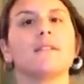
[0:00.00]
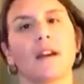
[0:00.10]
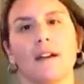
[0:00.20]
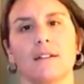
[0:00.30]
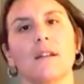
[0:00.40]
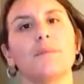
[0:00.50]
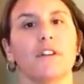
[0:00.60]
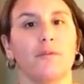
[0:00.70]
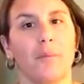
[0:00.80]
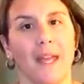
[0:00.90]
concept
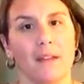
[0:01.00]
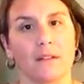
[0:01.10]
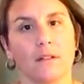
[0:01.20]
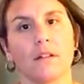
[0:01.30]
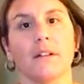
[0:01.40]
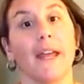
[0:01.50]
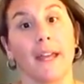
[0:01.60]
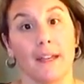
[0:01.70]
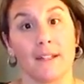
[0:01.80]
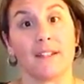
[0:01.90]
of basal
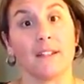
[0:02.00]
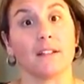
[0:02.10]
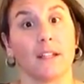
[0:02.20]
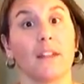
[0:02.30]
and ceiling.